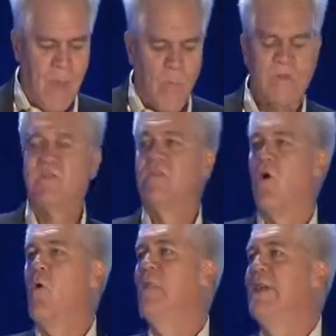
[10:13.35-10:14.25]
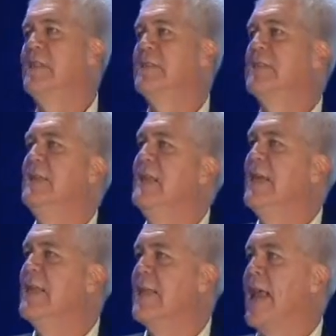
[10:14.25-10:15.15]
With so many
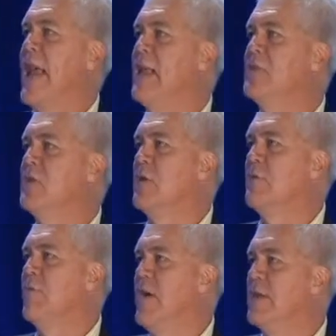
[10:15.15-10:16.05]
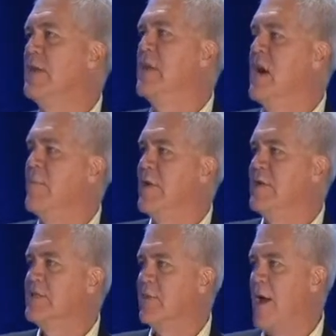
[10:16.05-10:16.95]
seed and angel-funded
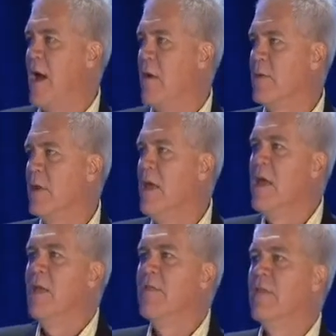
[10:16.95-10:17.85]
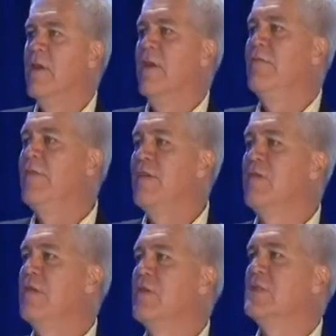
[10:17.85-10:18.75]
companies around, the
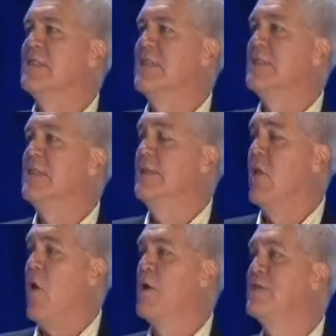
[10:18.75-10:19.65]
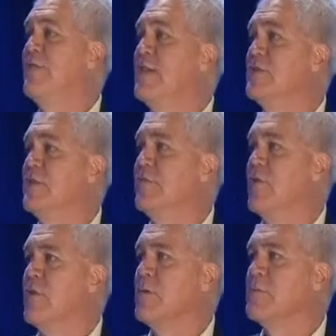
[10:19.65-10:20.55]
50 or 60 large venture
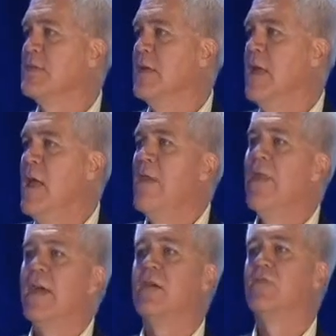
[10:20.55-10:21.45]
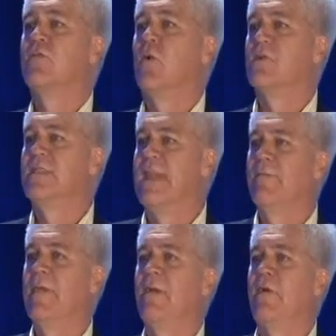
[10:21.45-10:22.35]
firms that control
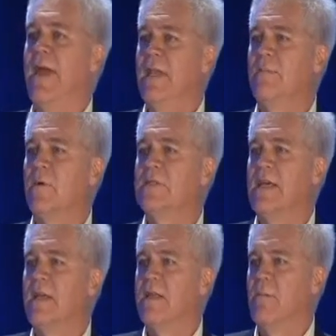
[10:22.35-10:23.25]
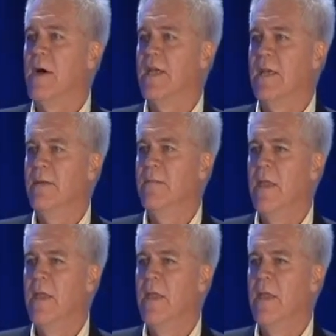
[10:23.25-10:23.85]
70 or 80% of the money